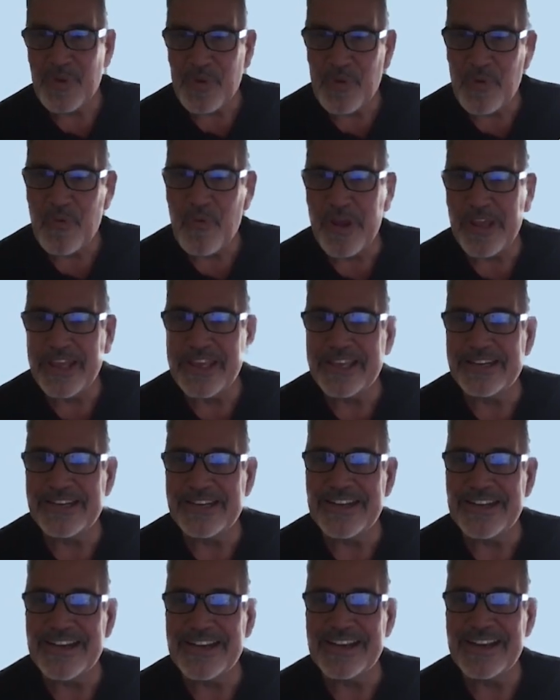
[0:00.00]
we can
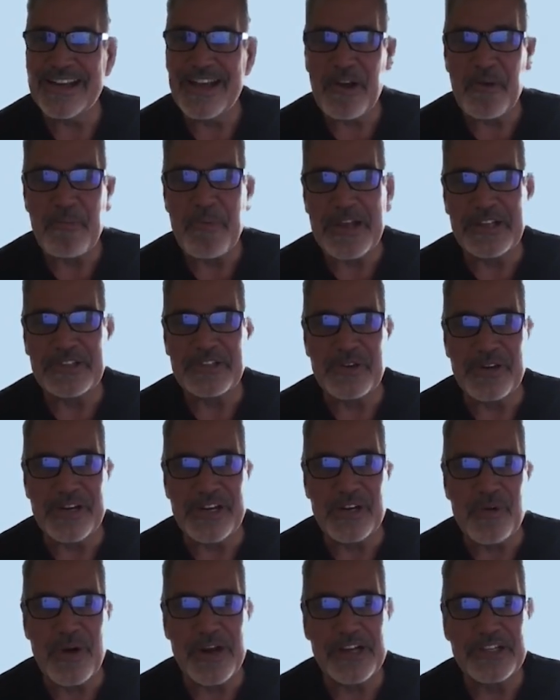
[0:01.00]
help answer any
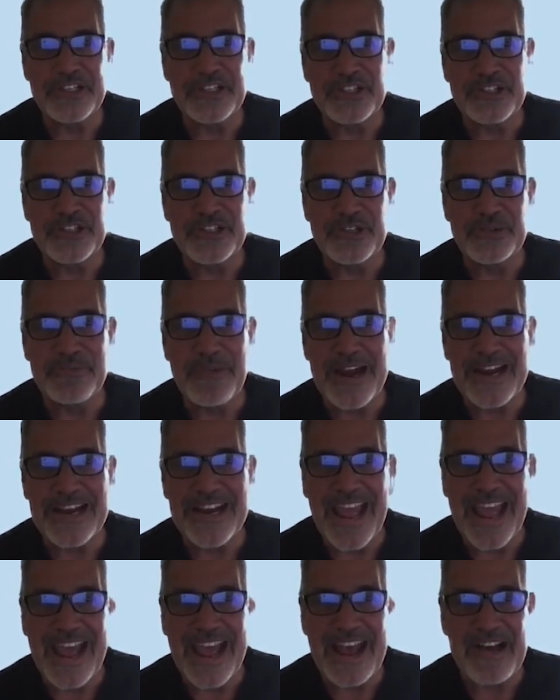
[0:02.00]
questions you might
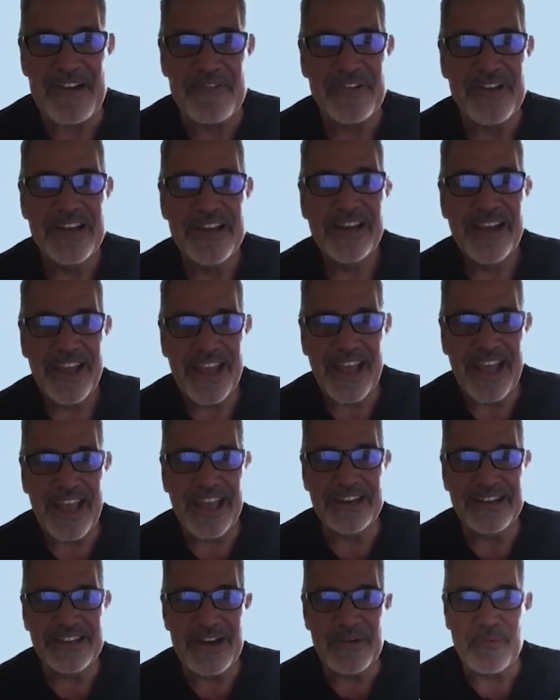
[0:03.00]
have.
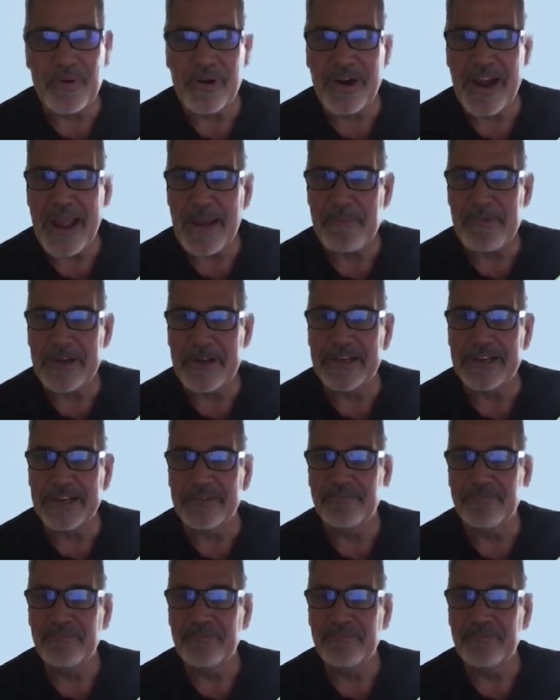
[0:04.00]
And we're happy to